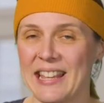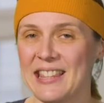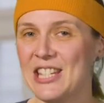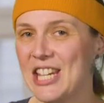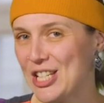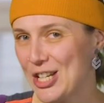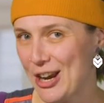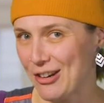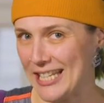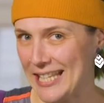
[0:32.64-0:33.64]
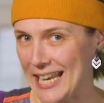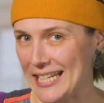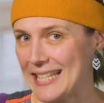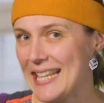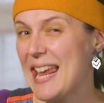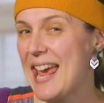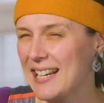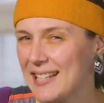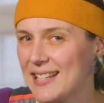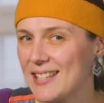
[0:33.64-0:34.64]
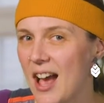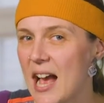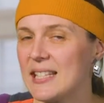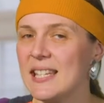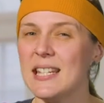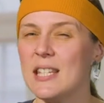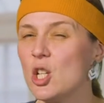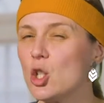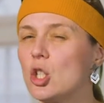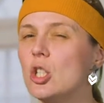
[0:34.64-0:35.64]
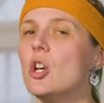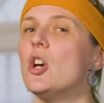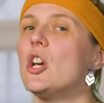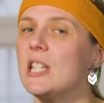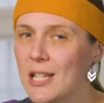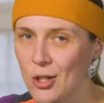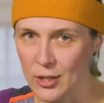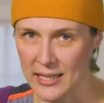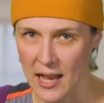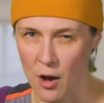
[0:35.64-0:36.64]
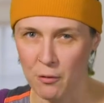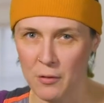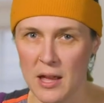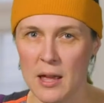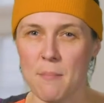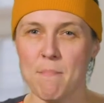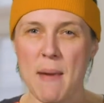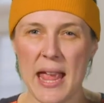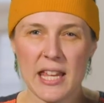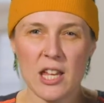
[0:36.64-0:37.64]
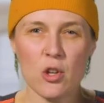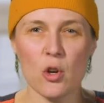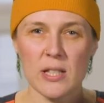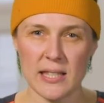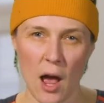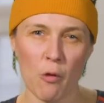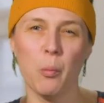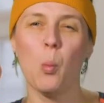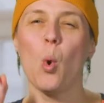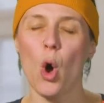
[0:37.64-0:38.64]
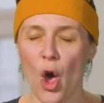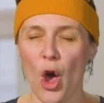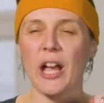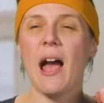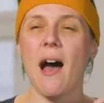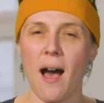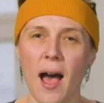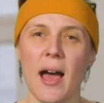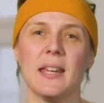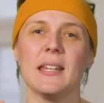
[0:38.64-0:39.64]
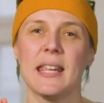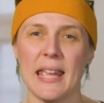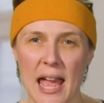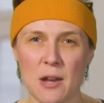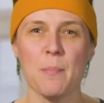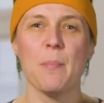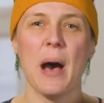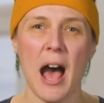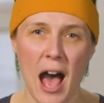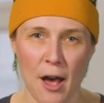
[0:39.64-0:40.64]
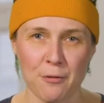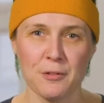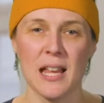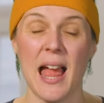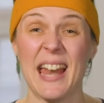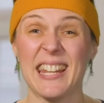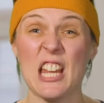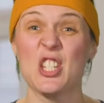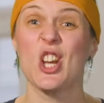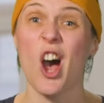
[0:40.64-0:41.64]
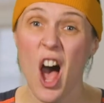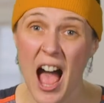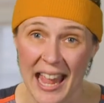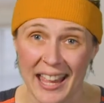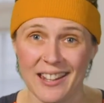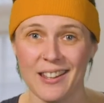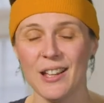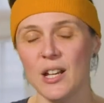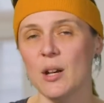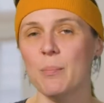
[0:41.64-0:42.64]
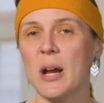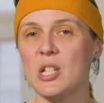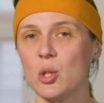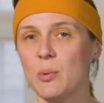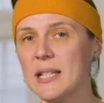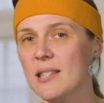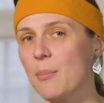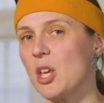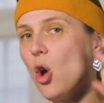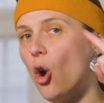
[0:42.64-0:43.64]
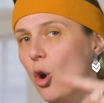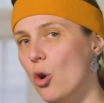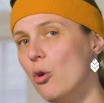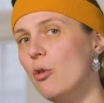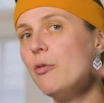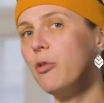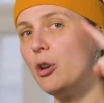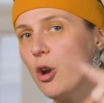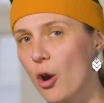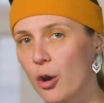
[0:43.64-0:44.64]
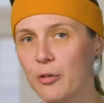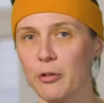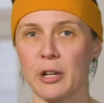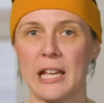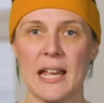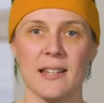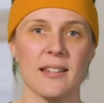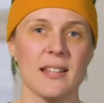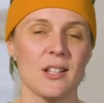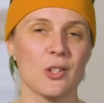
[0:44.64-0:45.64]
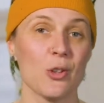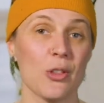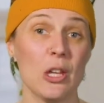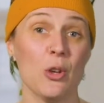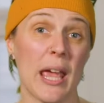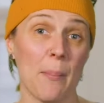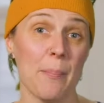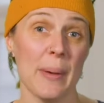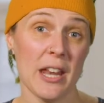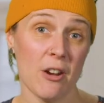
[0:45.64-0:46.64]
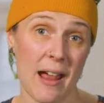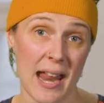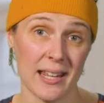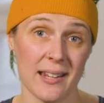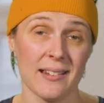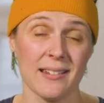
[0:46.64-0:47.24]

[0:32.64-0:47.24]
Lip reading: The dictionary says that exercise is exerting yourself, making yourself work hard and get puffed and get tired by doing something over and over again so that you get better at it